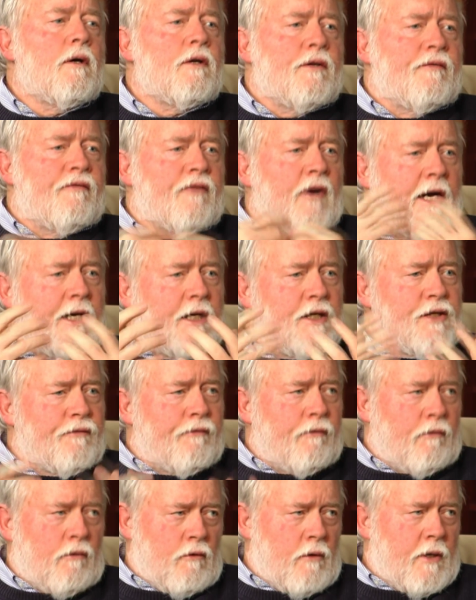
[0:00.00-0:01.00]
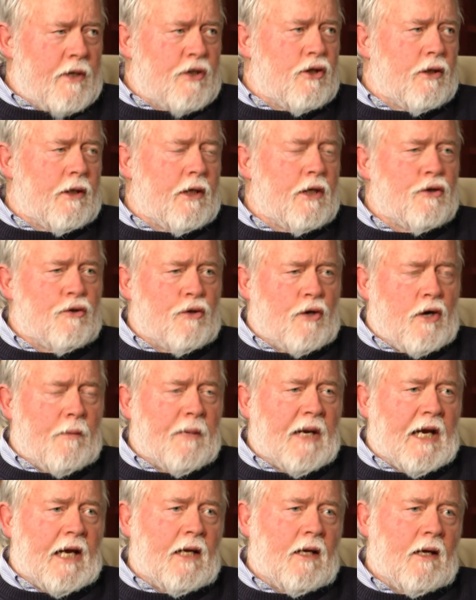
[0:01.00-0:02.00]
to find its fruition in
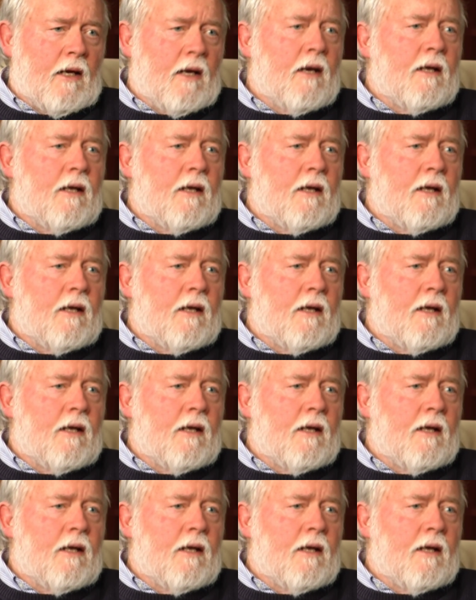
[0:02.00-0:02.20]
Germany.